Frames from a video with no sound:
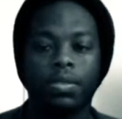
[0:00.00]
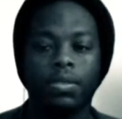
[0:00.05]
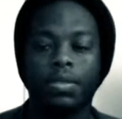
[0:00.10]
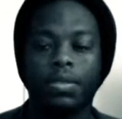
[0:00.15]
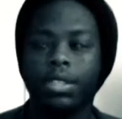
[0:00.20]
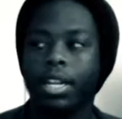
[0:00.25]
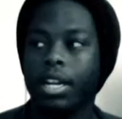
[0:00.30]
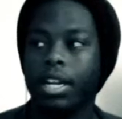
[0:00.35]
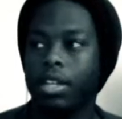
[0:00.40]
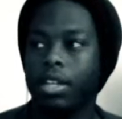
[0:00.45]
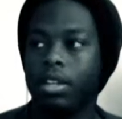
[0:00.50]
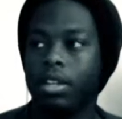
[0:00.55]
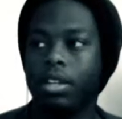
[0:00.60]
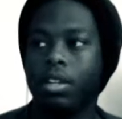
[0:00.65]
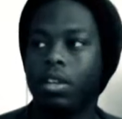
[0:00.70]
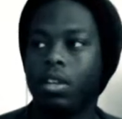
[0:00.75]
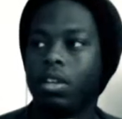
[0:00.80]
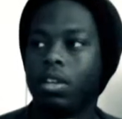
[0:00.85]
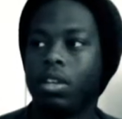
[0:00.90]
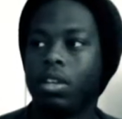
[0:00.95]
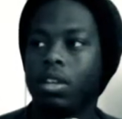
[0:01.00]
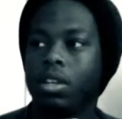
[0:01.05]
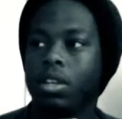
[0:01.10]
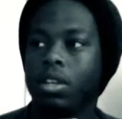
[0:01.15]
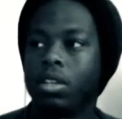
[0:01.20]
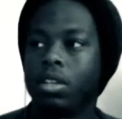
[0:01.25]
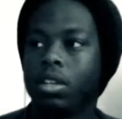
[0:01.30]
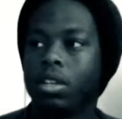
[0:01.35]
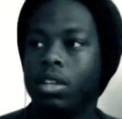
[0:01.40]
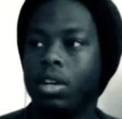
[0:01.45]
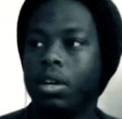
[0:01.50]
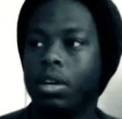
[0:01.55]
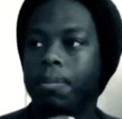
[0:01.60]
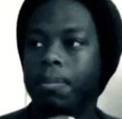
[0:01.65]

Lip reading: I've skated the